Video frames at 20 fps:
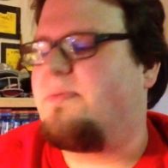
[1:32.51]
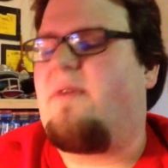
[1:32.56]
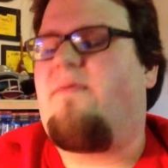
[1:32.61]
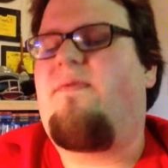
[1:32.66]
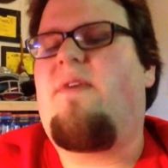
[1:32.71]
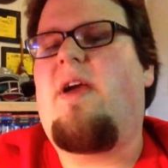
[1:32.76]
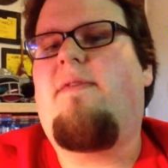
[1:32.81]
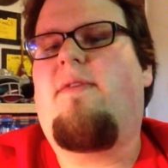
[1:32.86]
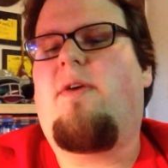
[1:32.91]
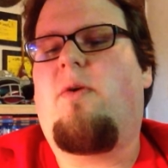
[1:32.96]
My
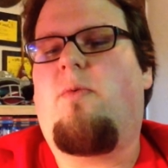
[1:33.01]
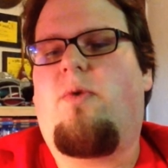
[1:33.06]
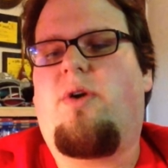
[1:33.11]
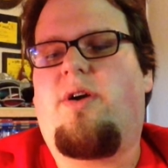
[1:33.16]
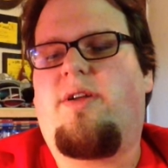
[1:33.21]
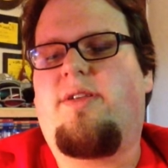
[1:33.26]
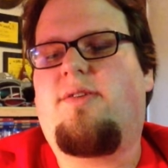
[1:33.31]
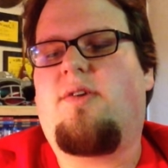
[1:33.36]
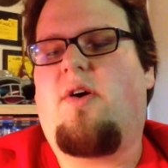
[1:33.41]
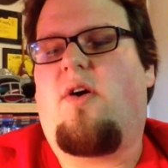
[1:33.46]
favorite
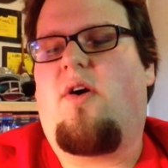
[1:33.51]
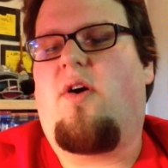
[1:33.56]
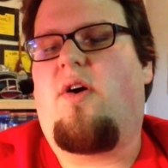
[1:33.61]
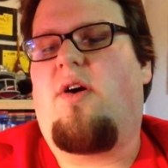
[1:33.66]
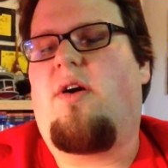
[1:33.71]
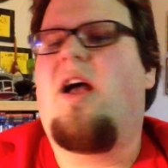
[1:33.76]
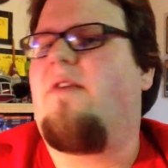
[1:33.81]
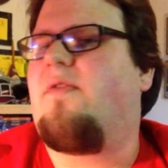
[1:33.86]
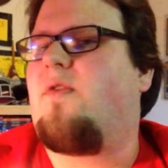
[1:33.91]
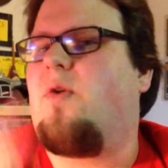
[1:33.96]
ones
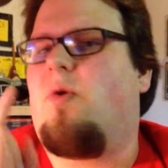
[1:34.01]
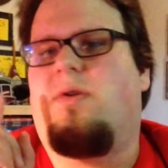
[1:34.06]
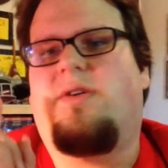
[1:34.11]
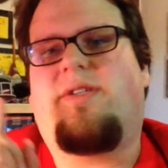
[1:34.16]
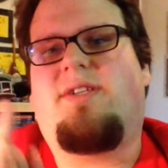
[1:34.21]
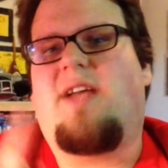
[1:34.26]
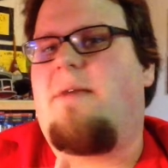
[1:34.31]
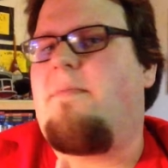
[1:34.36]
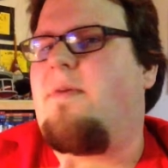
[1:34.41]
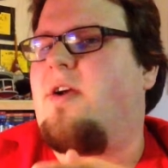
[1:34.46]
are, of
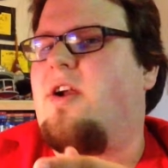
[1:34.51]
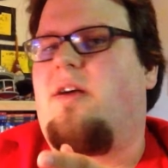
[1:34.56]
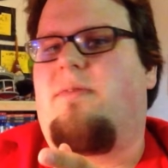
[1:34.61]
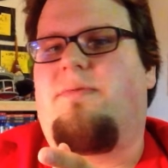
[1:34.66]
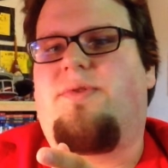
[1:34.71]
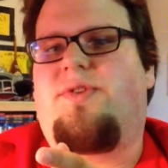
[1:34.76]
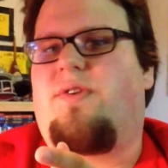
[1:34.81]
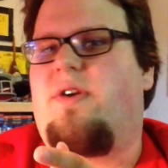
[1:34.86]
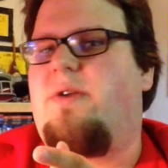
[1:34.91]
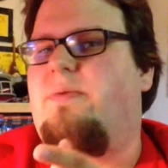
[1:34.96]
course, Nightmare on
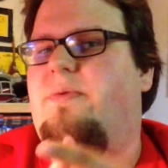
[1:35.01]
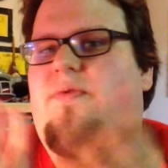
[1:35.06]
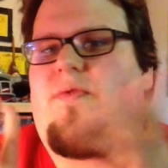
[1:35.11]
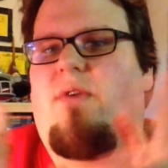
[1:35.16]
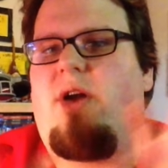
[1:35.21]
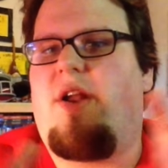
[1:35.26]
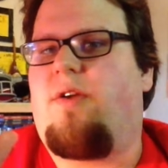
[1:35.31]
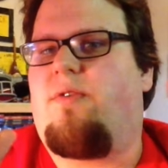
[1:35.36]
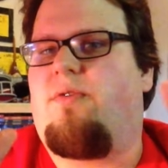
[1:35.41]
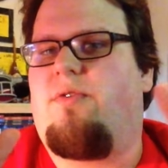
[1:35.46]
Elm Street with
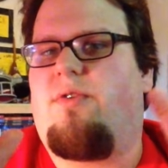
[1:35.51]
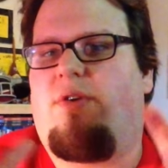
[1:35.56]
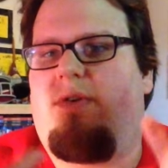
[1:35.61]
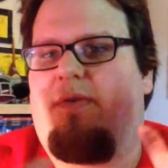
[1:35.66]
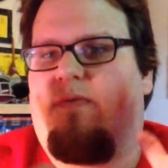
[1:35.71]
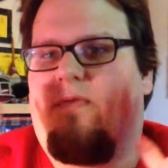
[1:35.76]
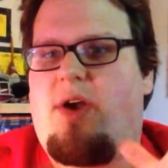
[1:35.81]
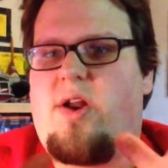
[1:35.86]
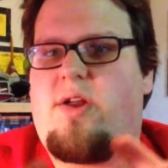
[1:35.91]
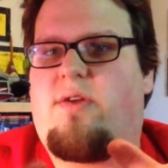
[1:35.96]
Freddy Krueger.
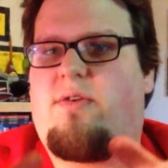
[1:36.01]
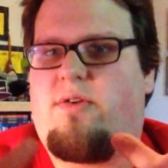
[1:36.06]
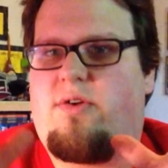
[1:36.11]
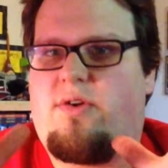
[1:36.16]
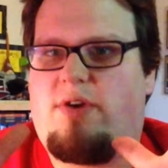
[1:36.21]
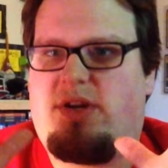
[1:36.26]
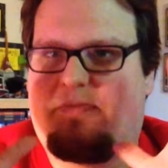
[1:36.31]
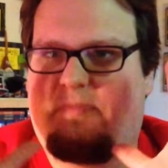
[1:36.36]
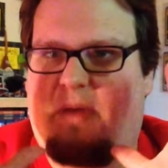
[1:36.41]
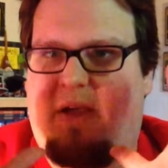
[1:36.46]
Freddy
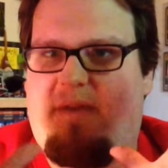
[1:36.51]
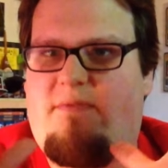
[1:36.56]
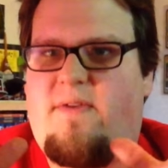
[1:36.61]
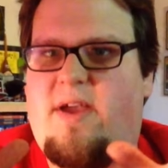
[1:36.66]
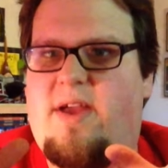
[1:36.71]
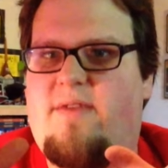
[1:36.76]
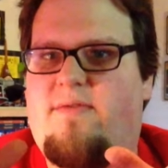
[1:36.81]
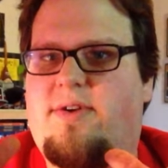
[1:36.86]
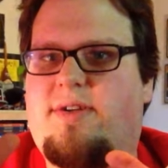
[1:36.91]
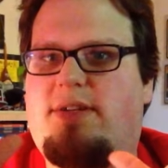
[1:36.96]
Krueger is my
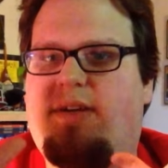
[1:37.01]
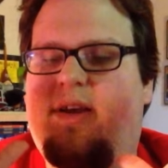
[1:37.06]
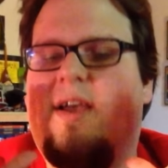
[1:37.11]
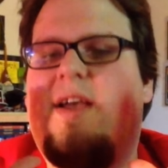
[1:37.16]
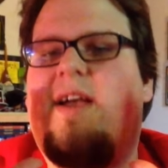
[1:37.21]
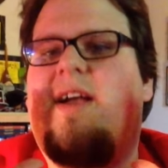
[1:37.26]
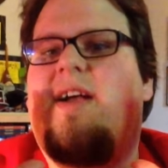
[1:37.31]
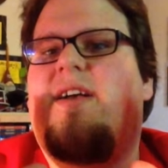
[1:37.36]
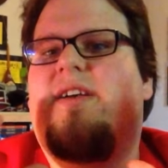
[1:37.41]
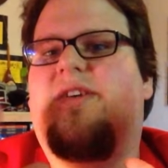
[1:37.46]
favorite
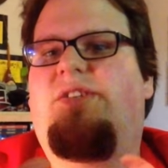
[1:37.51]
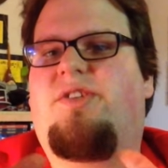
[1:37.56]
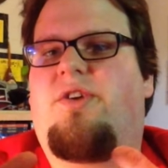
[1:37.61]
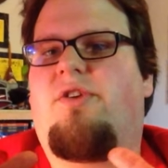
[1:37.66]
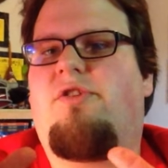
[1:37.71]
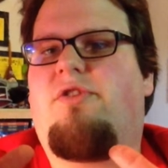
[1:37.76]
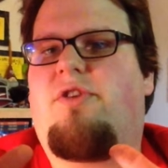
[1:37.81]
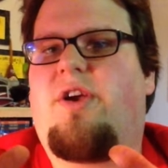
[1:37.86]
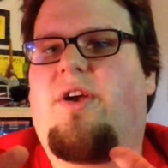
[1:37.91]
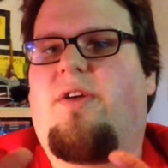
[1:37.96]

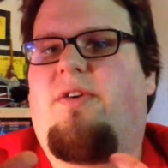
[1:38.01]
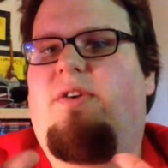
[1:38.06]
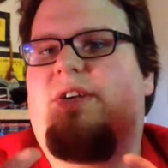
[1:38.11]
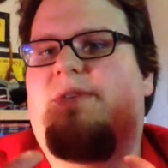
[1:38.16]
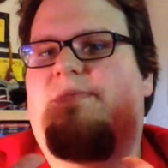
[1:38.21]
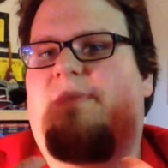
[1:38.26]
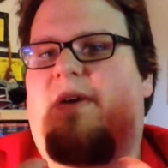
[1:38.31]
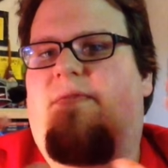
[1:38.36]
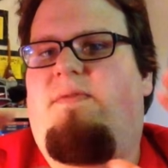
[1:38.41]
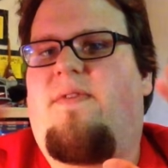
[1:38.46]
serial killer.
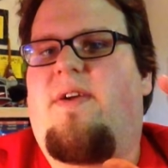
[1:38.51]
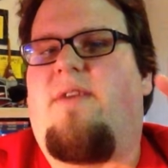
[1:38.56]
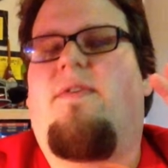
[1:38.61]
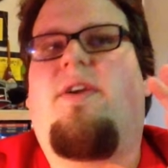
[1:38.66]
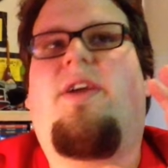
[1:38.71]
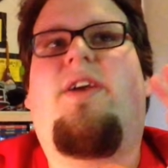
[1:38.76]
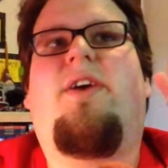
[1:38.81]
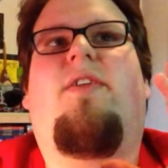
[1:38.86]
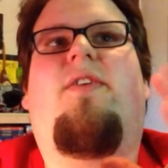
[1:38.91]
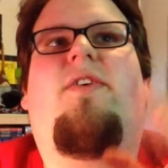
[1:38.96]
He's my
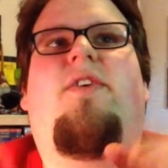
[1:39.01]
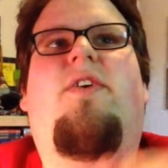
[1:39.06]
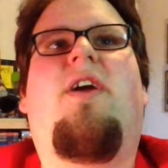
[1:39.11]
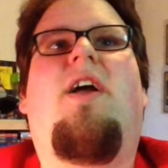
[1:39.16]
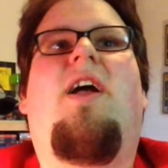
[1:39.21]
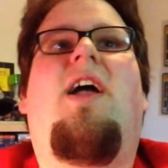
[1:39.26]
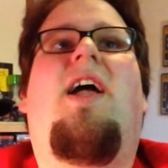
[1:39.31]
favorite killer.